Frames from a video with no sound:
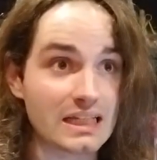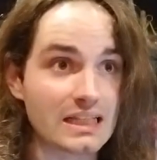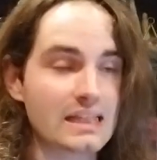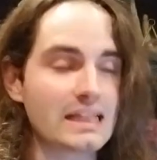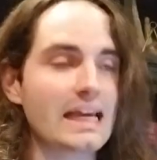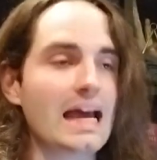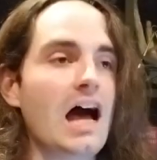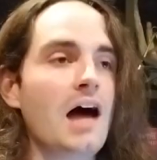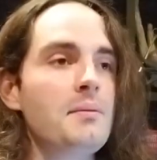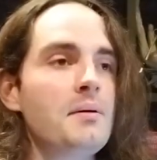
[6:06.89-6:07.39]

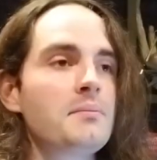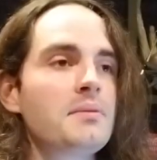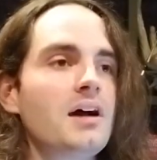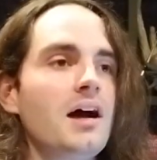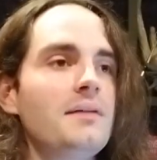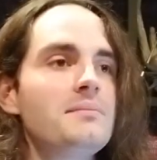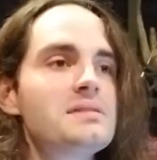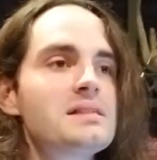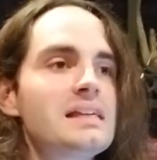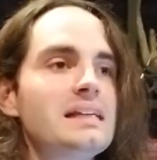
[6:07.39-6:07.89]
The album
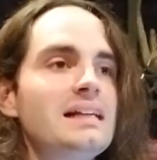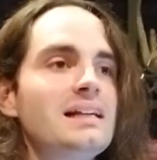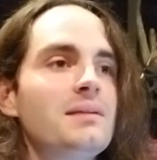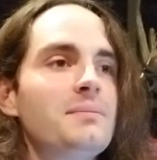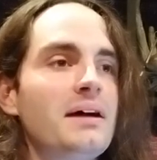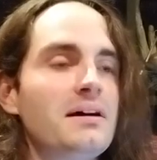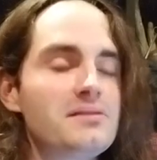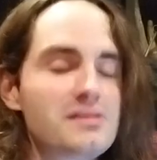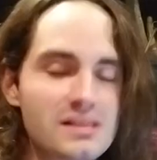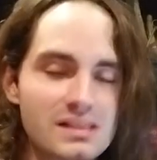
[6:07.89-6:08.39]
comes in at
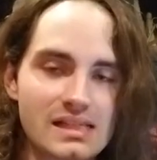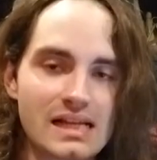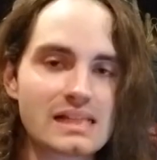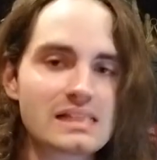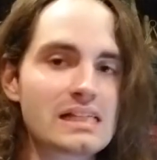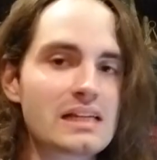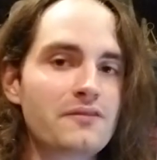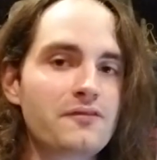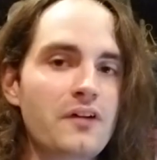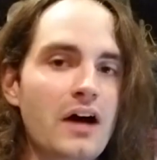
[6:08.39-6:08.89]
about
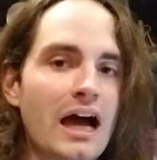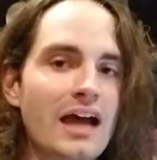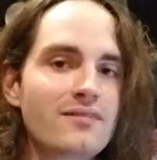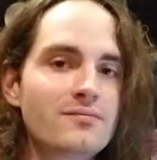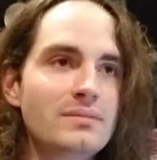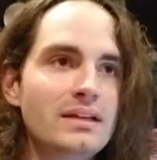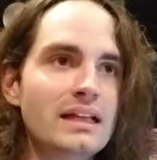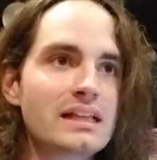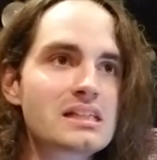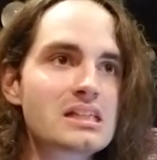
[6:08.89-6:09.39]
65
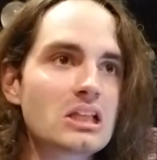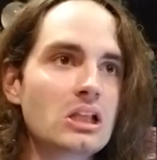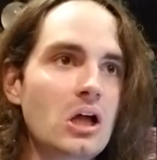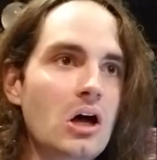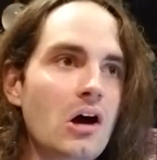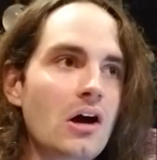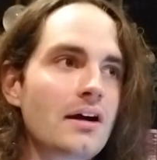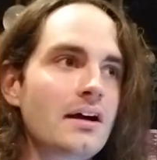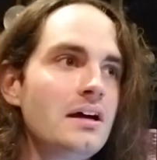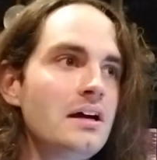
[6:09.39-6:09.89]
minutes
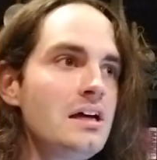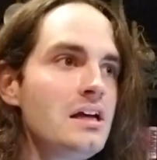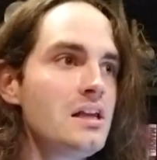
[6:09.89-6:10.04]
long.